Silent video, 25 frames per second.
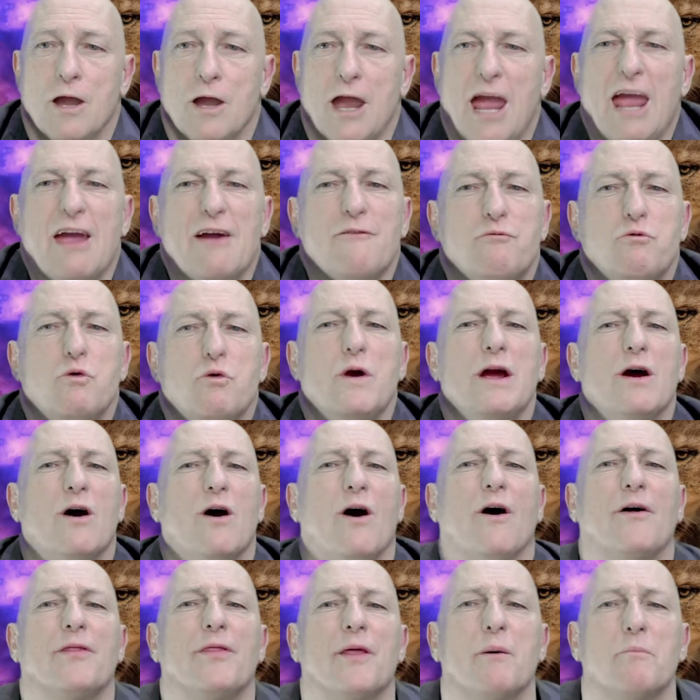If we
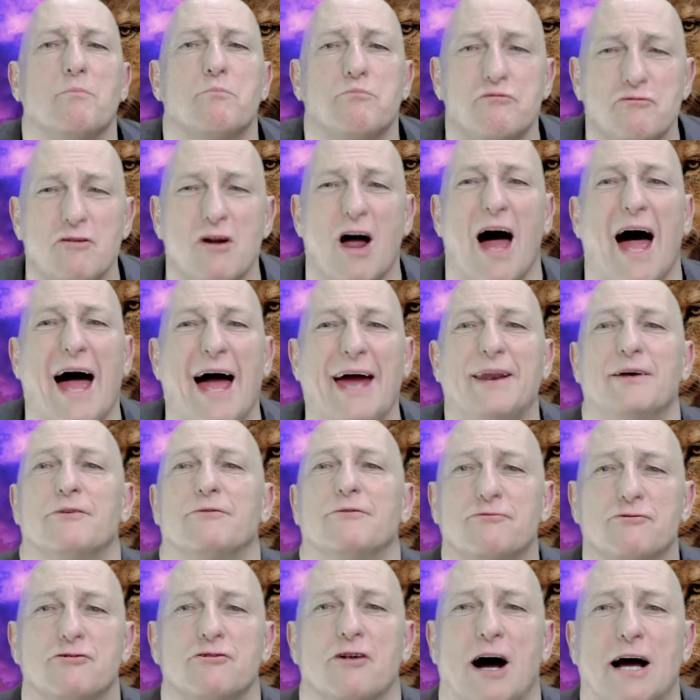are the bride
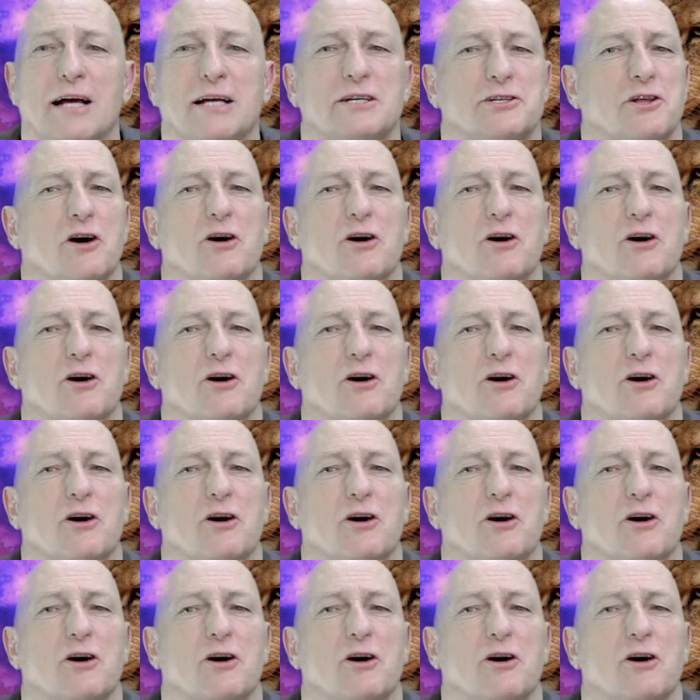of Christ,